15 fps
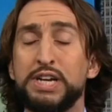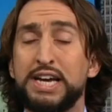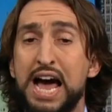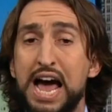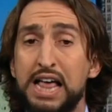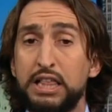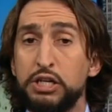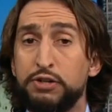was a
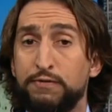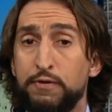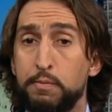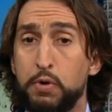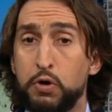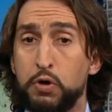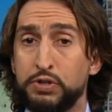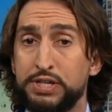college
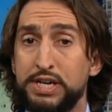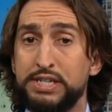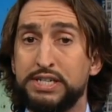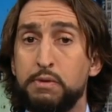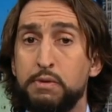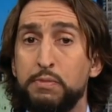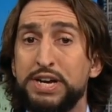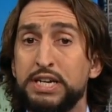football
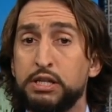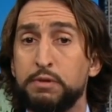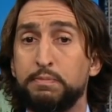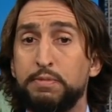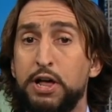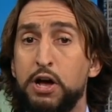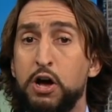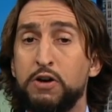season and we get to
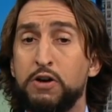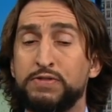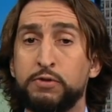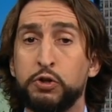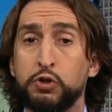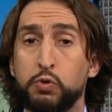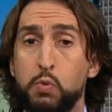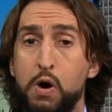the playoffs
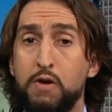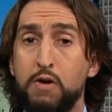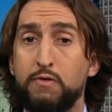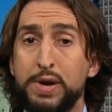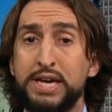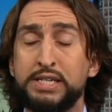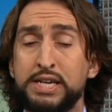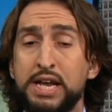after 12
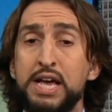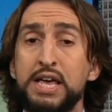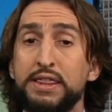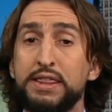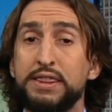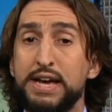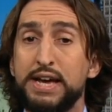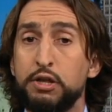weeks,
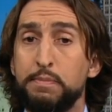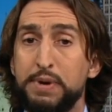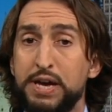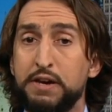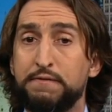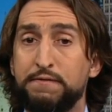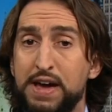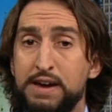they're the
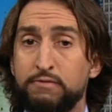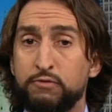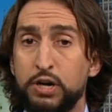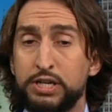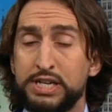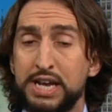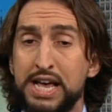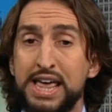big
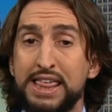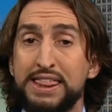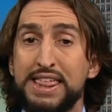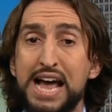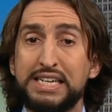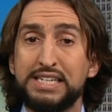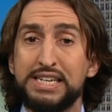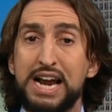favorites.
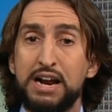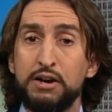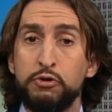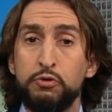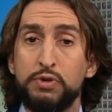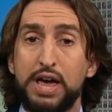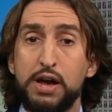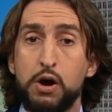That's not
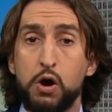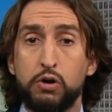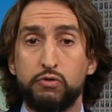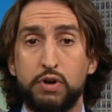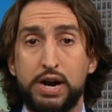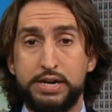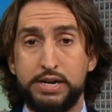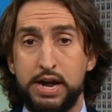who they
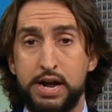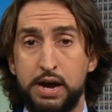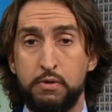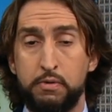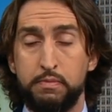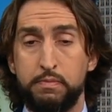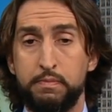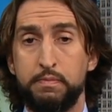are right
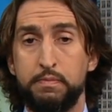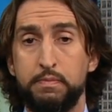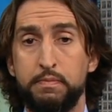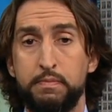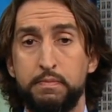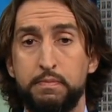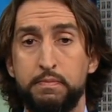now.